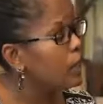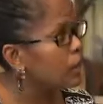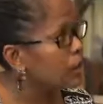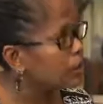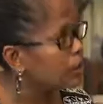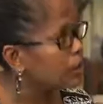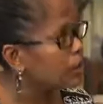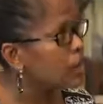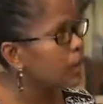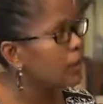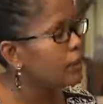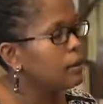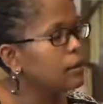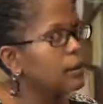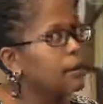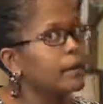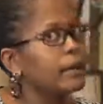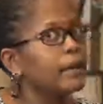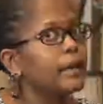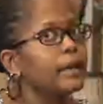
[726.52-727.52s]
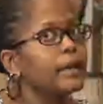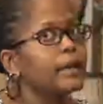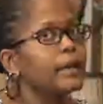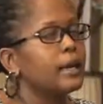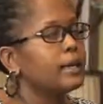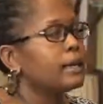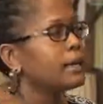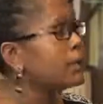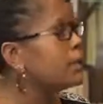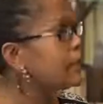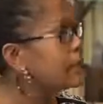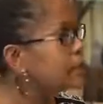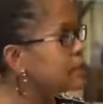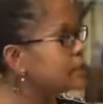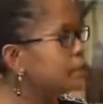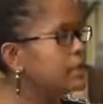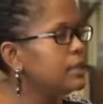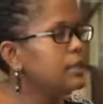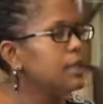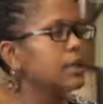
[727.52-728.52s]
and
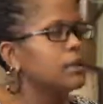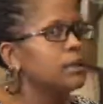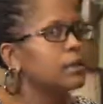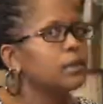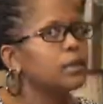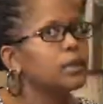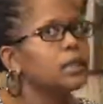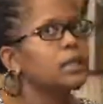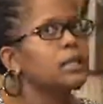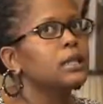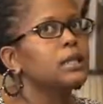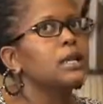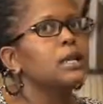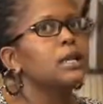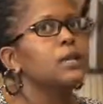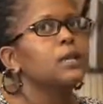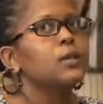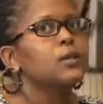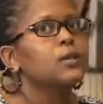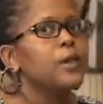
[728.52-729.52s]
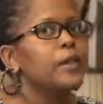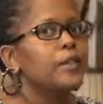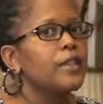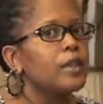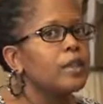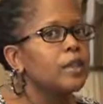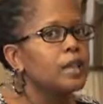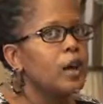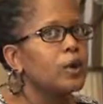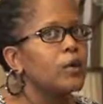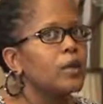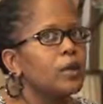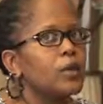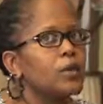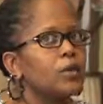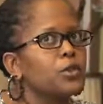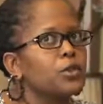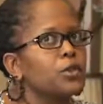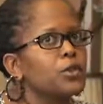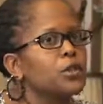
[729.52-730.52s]
LST and all that. So I think now the
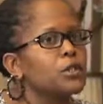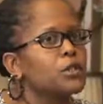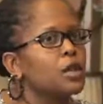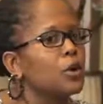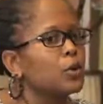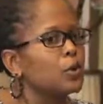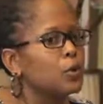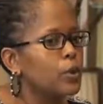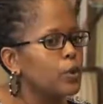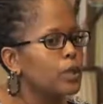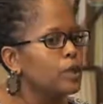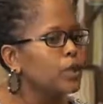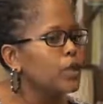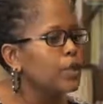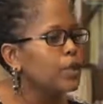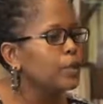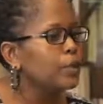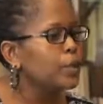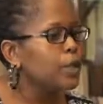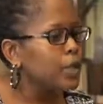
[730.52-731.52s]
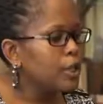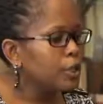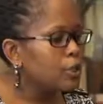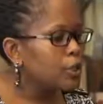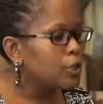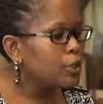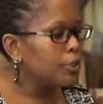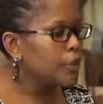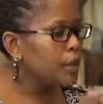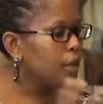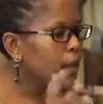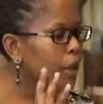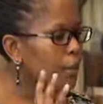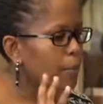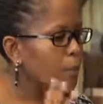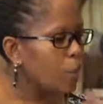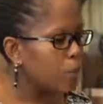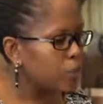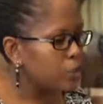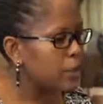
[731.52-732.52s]
question is, how do we begin to
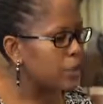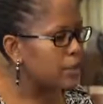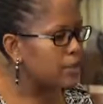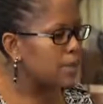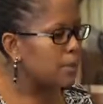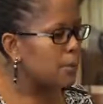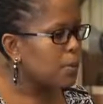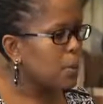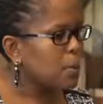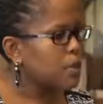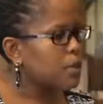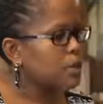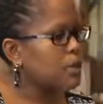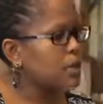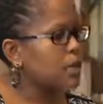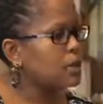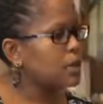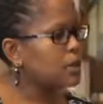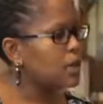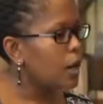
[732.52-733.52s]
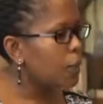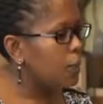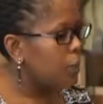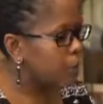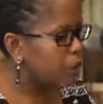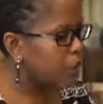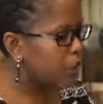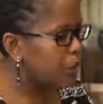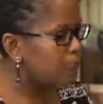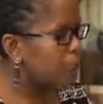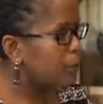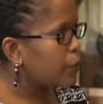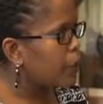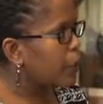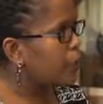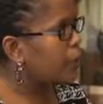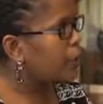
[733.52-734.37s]
become conscious about that, how much money we are